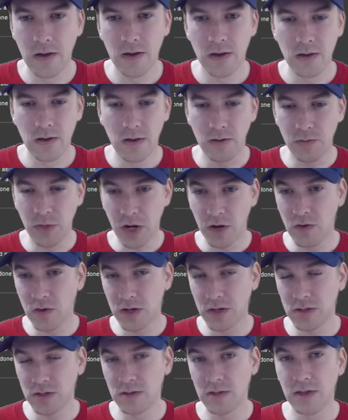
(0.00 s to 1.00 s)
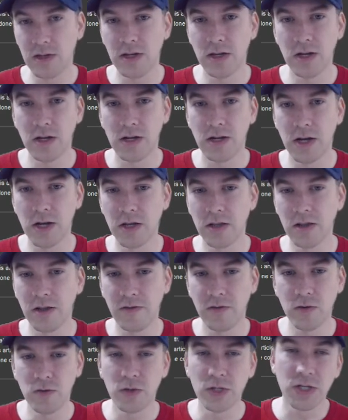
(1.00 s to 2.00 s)
I'm now on the night
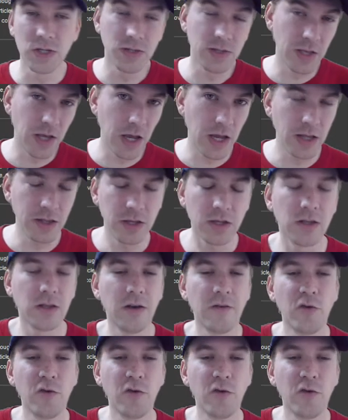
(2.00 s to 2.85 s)
level, which is the alien level,